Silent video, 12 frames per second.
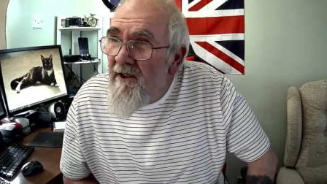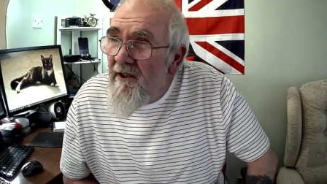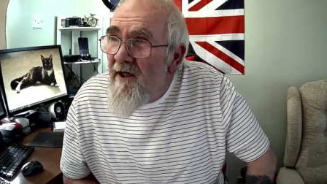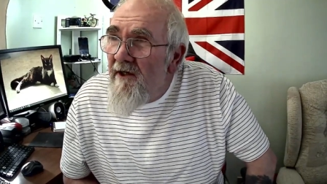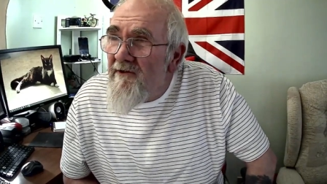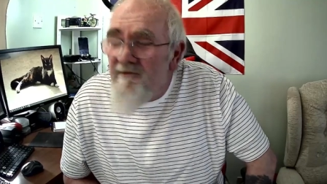
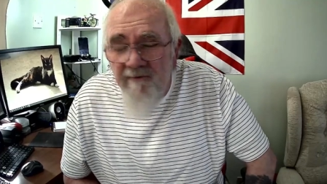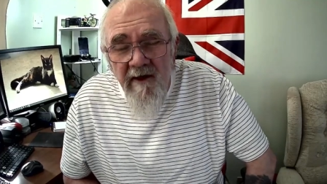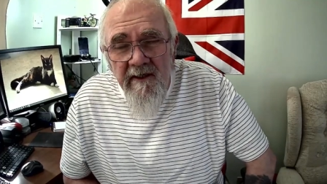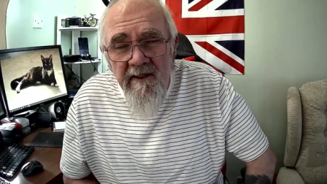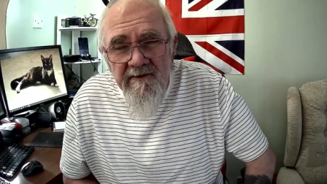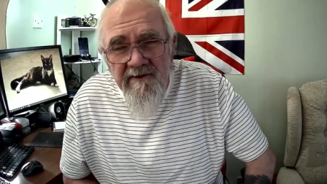has
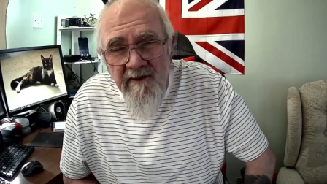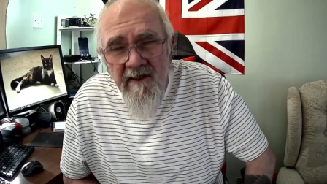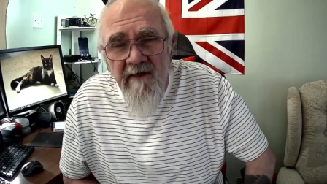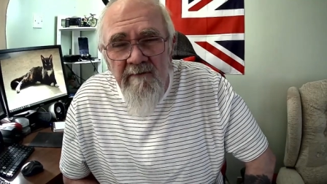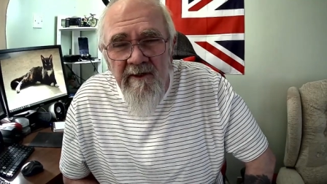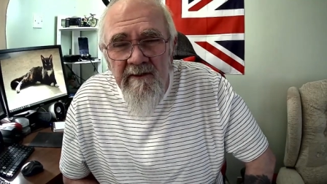fucking
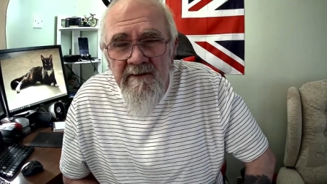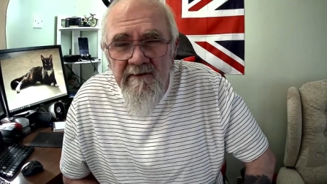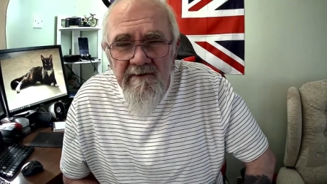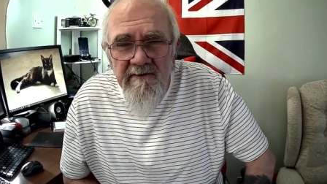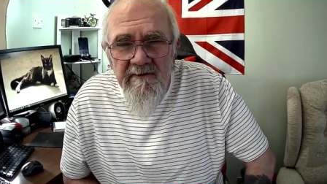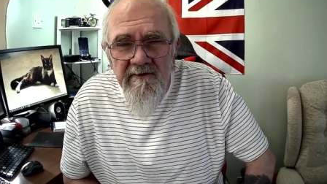Starmer
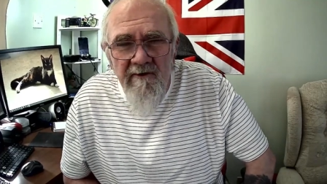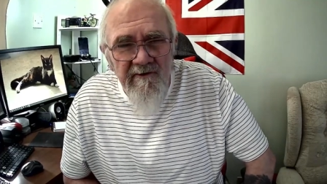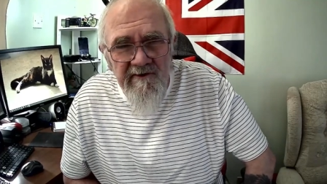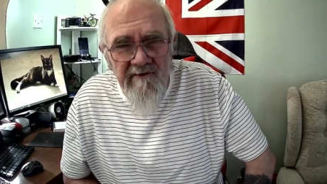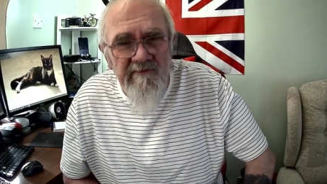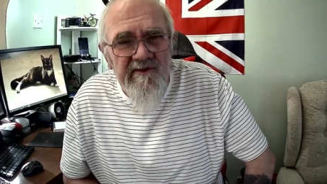got
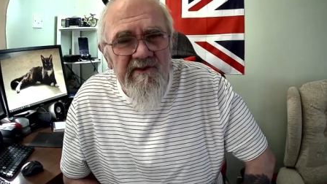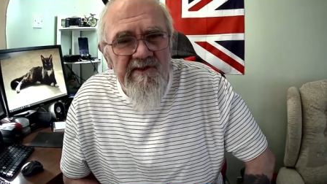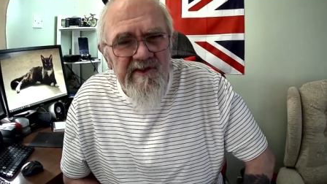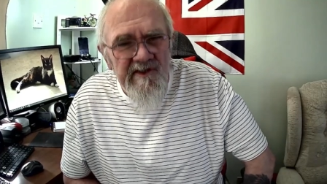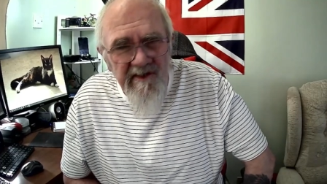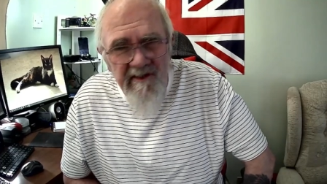some
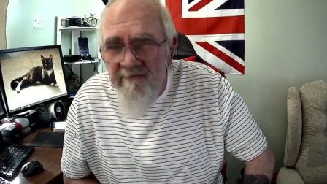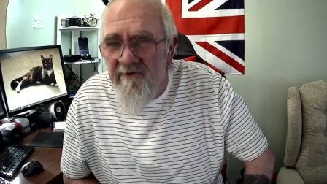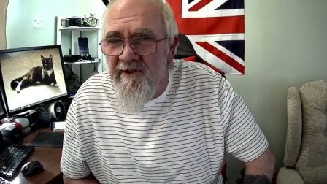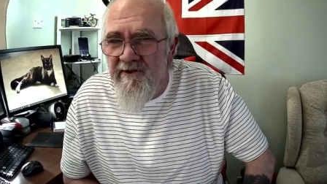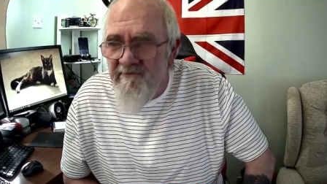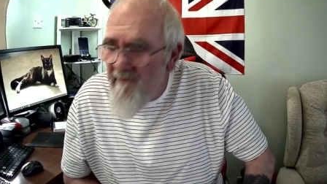
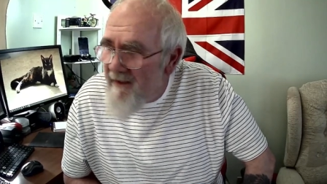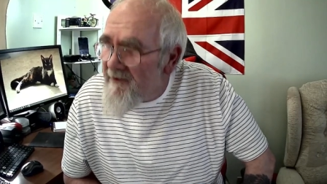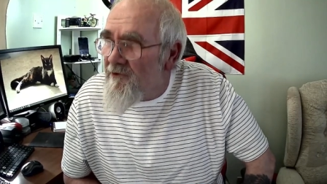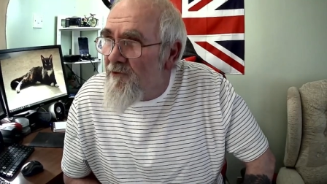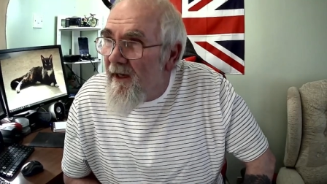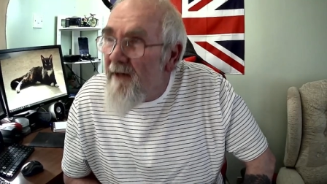serious
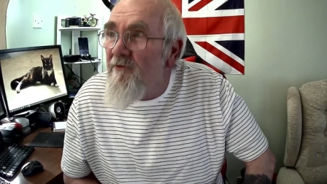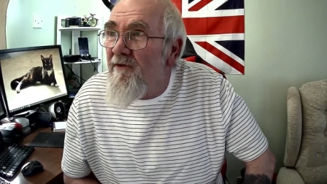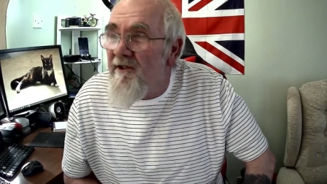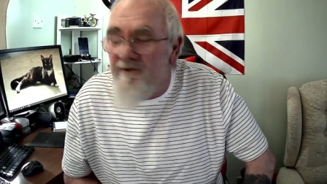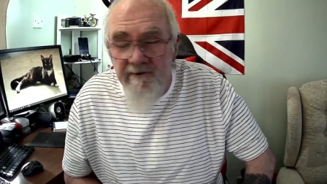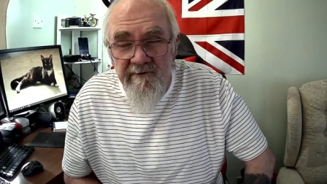mental health
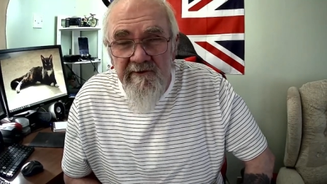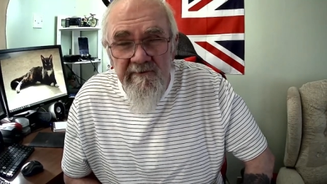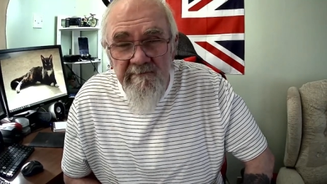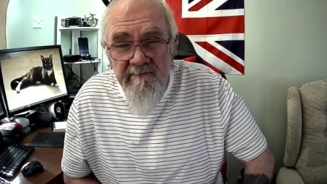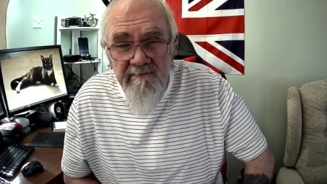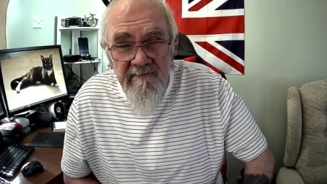issues?
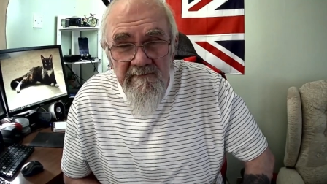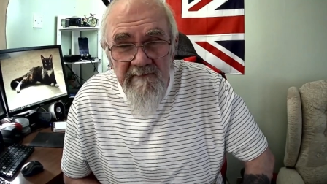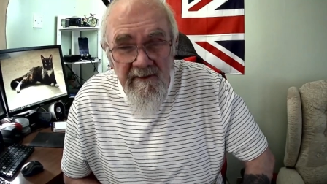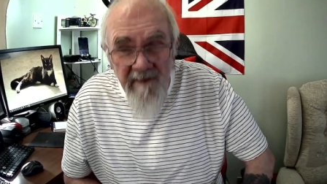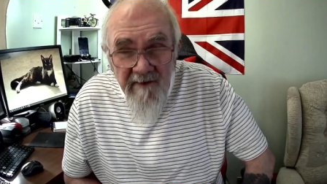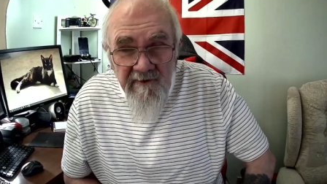
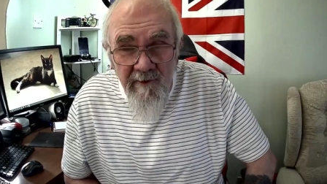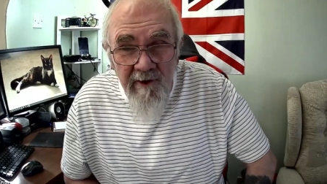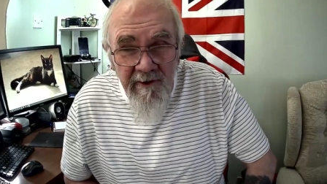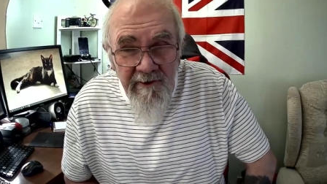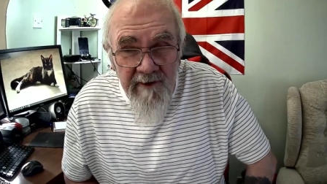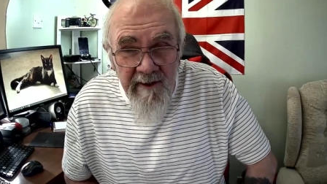That's what
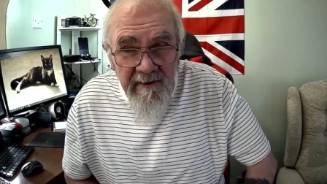I think.